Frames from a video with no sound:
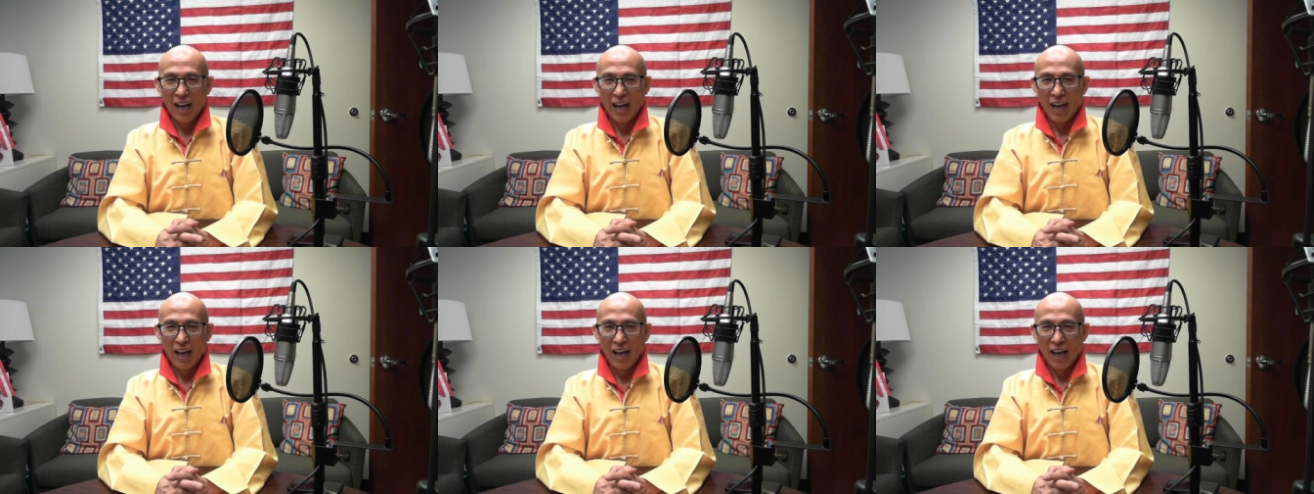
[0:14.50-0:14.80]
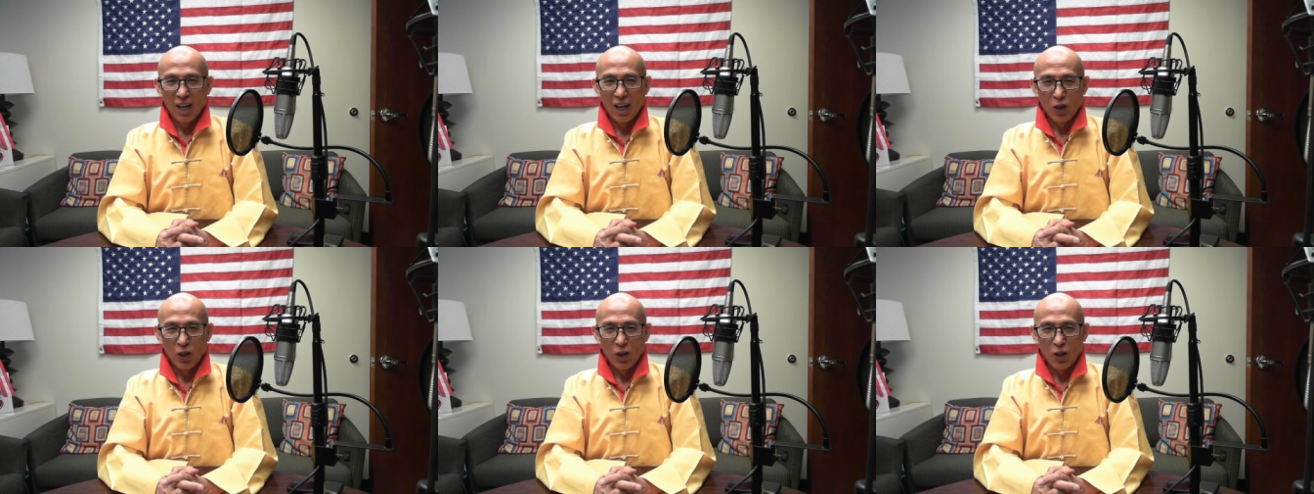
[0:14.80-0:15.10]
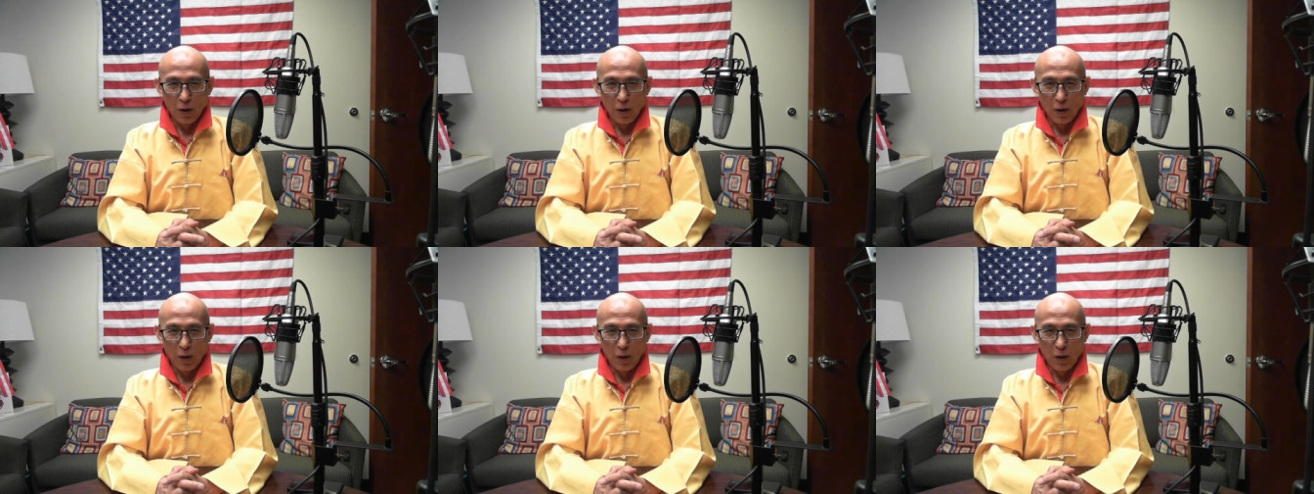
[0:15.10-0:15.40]
Good
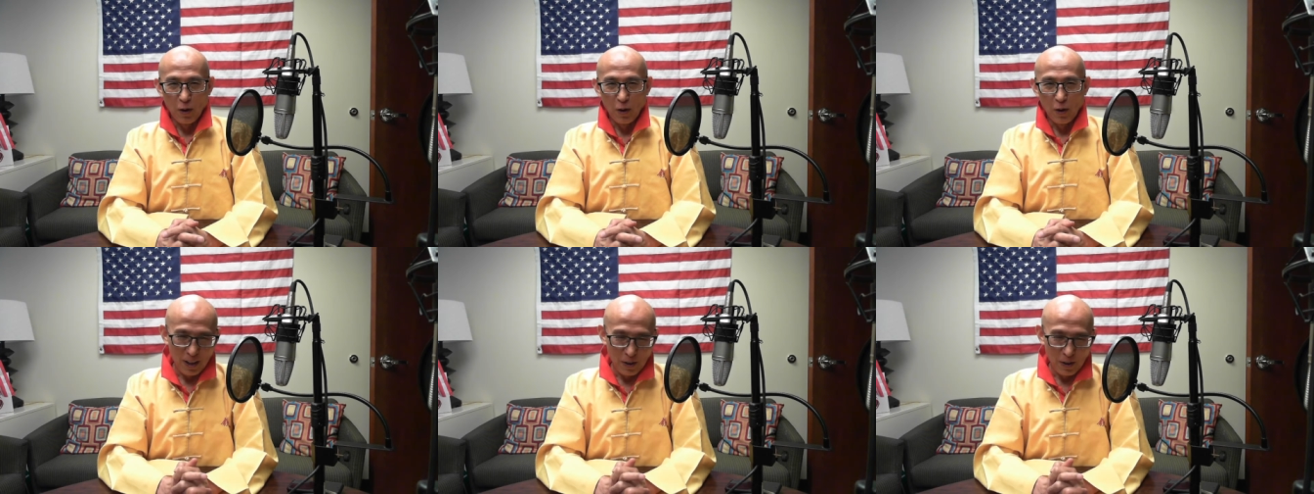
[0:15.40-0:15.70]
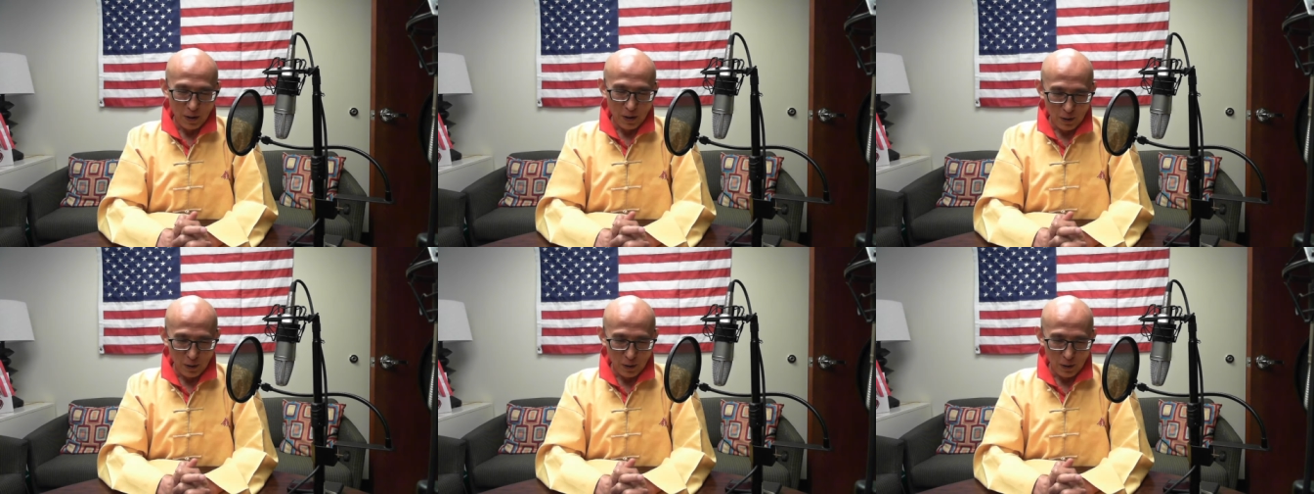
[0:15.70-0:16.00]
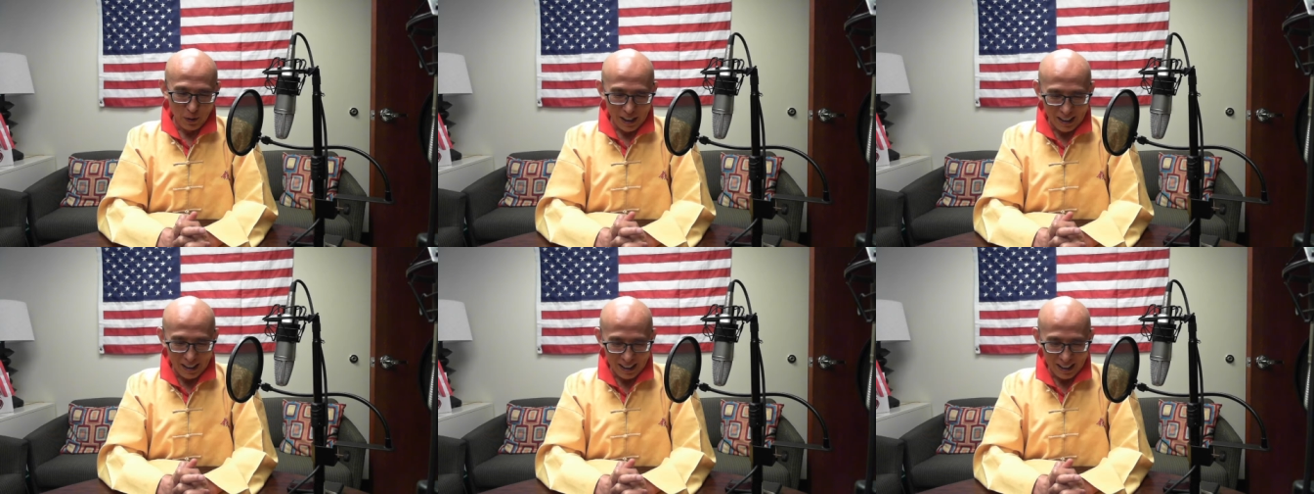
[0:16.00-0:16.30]
morning. How are you
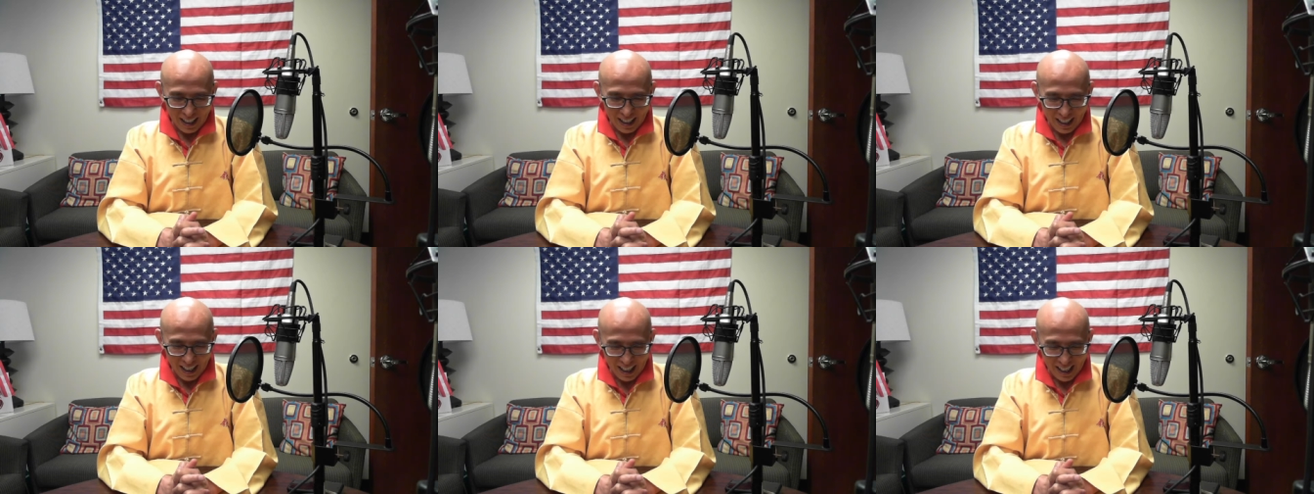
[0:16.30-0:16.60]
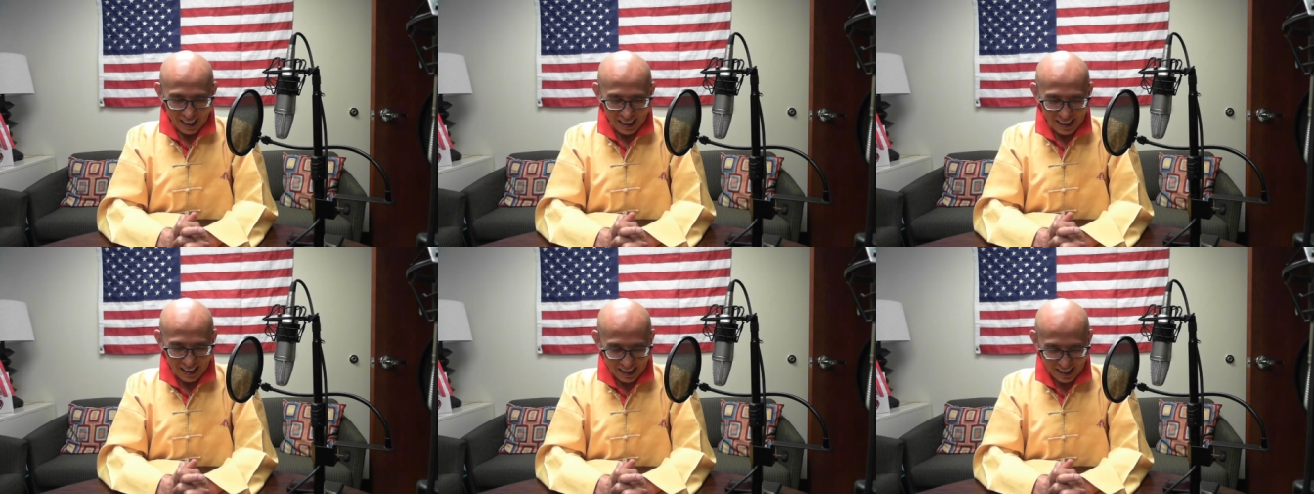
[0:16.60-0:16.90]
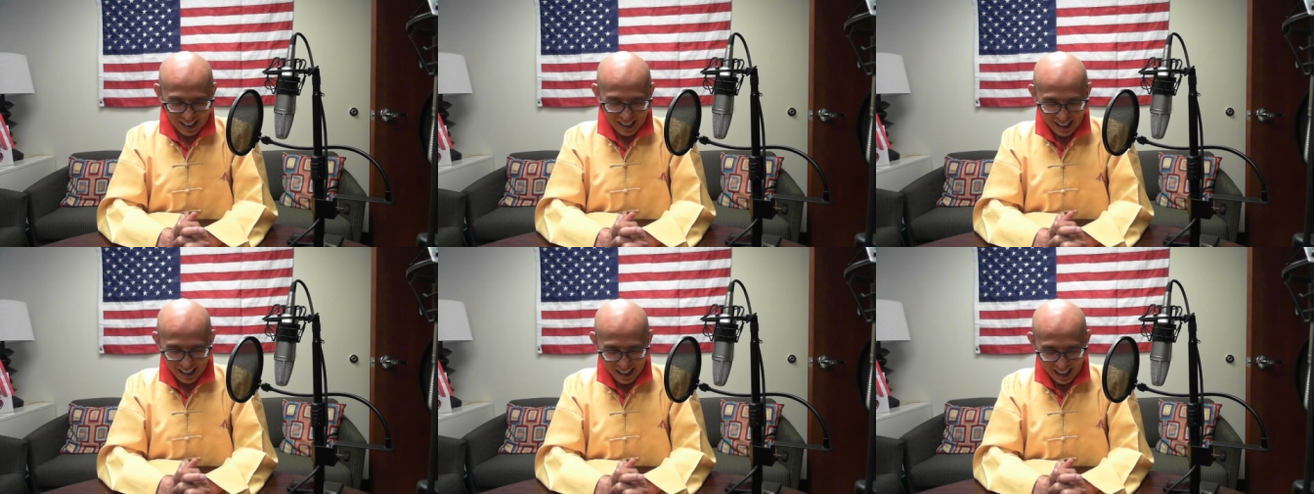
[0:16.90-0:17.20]
doing,
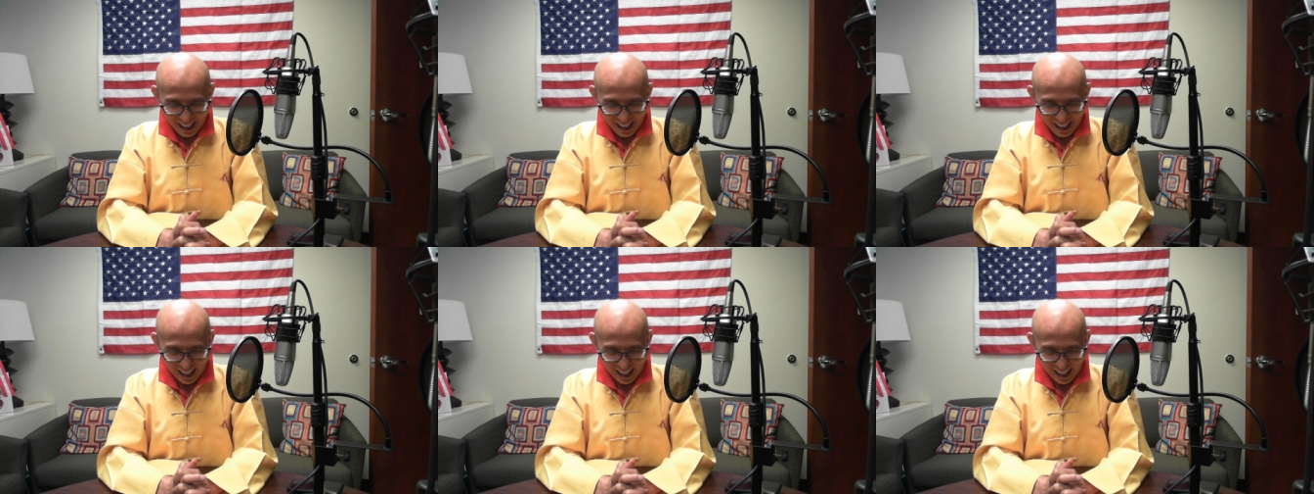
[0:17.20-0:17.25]
guys?